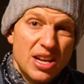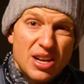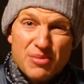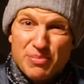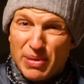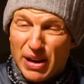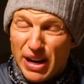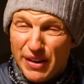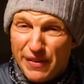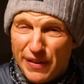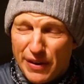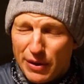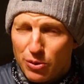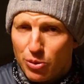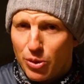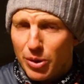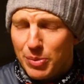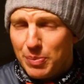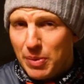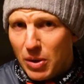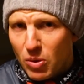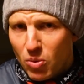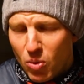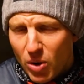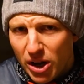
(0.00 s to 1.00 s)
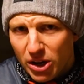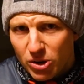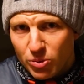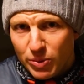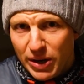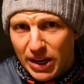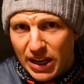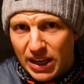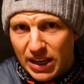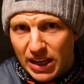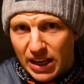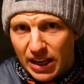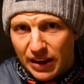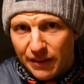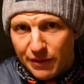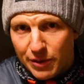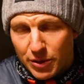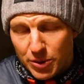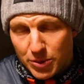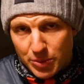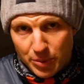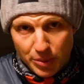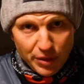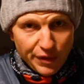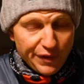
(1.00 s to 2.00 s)
But if it would be 1 week, if it
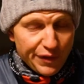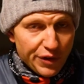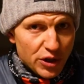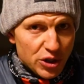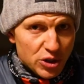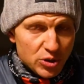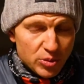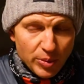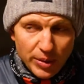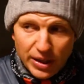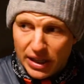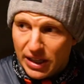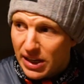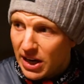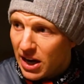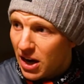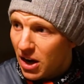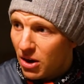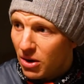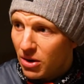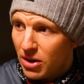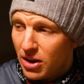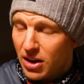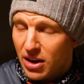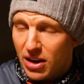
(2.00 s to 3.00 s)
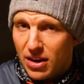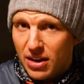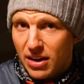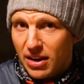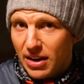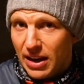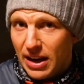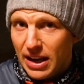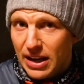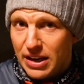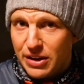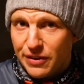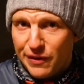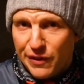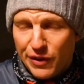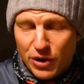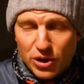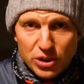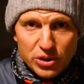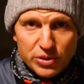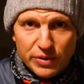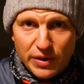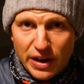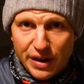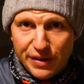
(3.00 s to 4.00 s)
would be first week now, in the
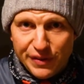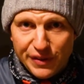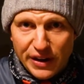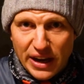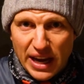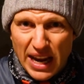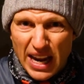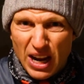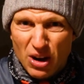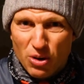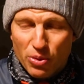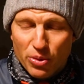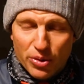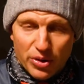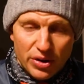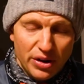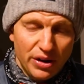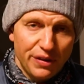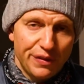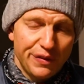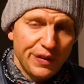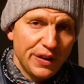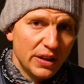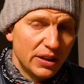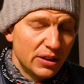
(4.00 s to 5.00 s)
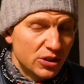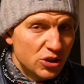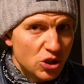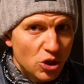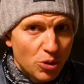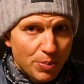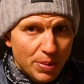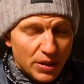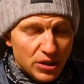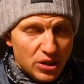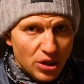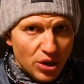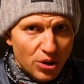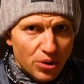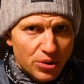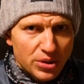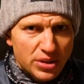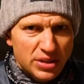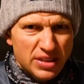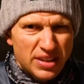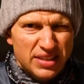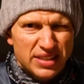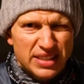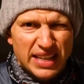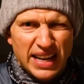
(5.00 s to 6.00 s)
first 5K I already feel super
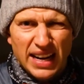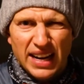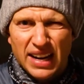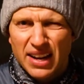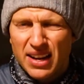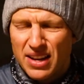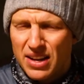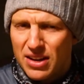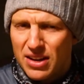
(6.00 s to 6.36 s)
toast, and it's like,